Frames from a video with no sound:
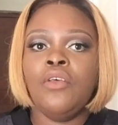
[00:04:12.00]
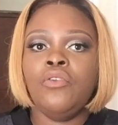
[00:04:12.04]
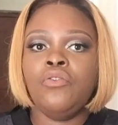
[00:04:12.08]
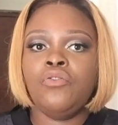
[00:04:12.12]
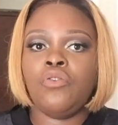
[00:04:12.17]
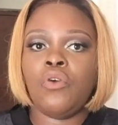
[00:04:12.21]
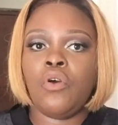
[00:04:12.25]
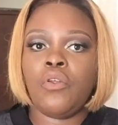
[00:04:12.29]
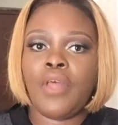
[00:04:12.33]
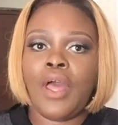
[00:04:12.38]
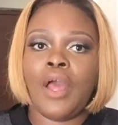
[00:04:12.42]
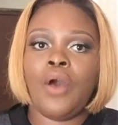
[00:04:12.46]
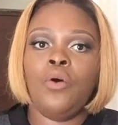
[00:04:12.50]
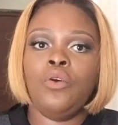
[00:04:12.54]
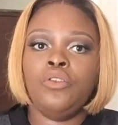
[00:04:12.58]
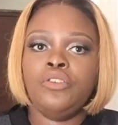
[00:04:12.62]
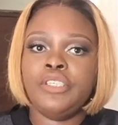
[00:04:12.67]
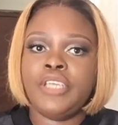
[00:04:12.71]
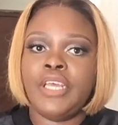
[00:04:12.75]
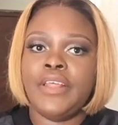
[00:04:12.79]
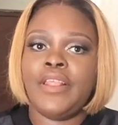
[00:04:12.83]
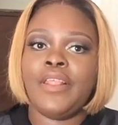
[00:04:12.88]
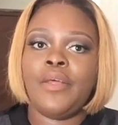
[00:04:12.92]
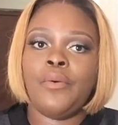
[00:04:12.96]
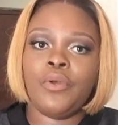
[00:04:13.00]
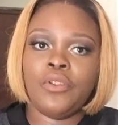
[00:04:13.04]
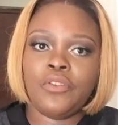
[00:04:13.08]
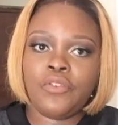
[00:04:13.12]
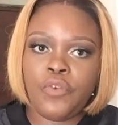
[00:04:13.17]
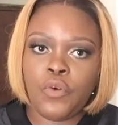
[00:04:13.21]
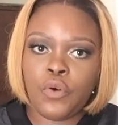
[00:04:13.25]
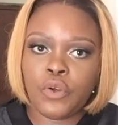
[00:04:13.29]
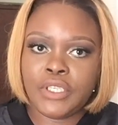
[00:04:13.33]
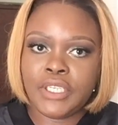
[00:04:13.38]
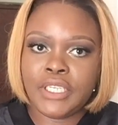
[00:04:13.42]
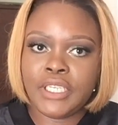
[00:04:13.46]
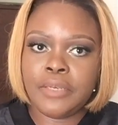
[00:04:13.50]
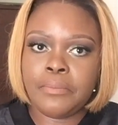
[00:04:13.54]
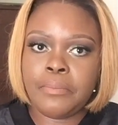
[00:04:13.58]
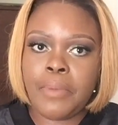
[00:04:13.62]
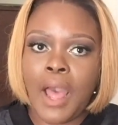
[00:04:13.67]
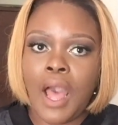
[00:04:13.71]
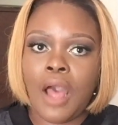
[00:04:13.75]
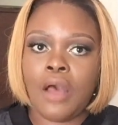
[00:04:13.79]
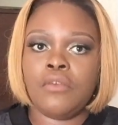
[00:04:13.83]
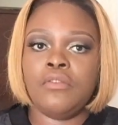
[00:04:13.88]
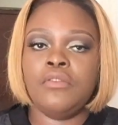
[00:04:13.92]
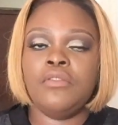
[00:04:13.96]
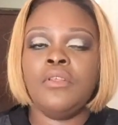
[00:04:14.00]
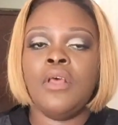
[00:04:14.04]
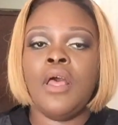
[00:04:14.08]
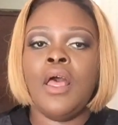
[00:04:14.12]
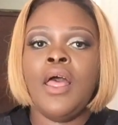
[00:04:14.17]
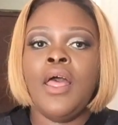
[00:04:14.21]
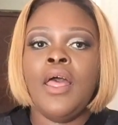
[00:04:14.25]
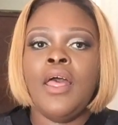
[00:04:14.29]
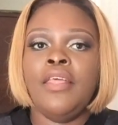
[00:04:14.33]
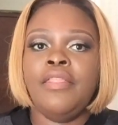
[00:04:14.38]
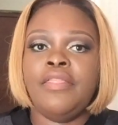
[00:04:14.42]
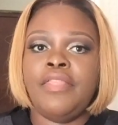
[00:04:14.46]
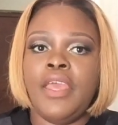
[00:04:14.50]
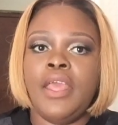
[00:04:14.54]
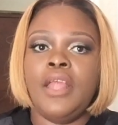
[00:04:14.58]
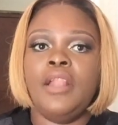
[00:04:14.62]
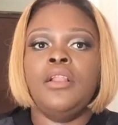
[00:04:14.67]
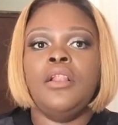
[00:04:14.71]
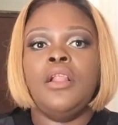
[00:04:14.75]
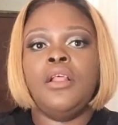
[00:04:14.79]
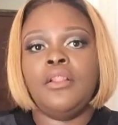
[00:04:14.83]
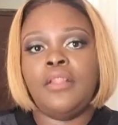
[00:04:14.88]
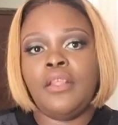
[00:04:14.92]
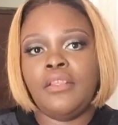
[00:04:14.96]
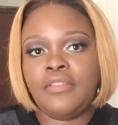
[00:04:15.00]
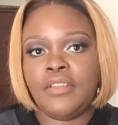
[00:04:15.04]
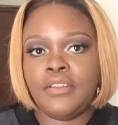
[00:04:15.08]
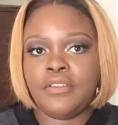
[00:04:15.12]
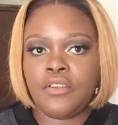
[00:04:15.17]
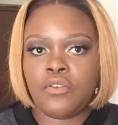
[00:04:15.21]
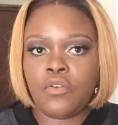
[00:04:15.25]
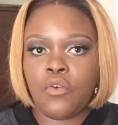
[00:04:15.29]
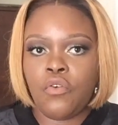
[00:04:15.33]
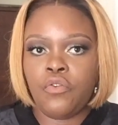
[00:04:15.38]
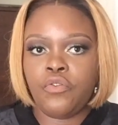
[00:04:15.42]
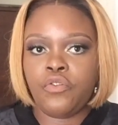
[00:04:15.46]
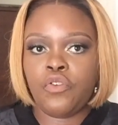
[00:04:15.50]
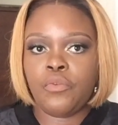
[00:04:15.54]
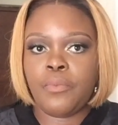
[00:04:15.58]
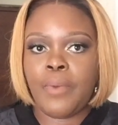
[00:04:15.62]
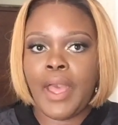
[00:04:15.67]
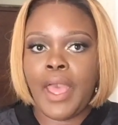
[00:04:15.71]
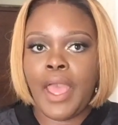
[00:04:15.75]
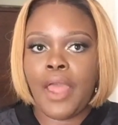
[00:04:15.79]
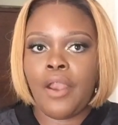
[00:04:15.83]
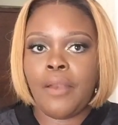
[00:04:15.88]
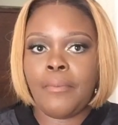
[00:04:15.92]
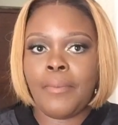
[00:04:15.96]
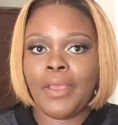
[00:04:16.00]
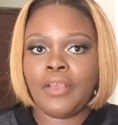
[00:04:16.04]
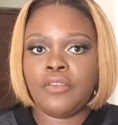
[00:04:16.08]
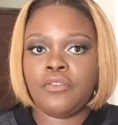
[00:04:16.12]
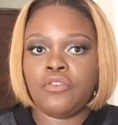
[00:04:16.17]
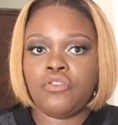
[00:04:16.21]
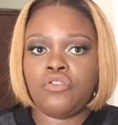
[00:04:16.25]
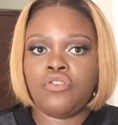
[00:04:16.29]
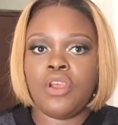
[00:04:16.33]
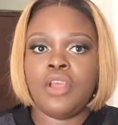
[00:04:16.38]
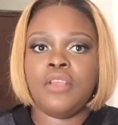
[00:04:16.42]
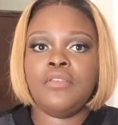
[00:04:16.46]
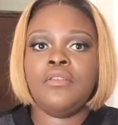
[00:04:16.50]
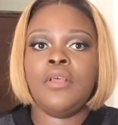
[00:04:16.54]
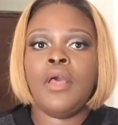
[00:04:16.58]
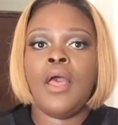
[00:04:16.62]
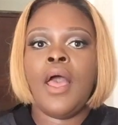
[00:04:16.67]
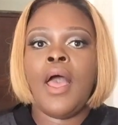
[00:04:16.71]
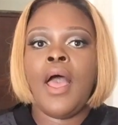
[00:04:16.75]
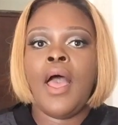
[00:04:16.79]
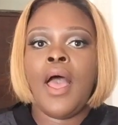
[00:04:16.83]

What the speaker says: So that altogether that was £14. Then they sent it off to my Aramex address.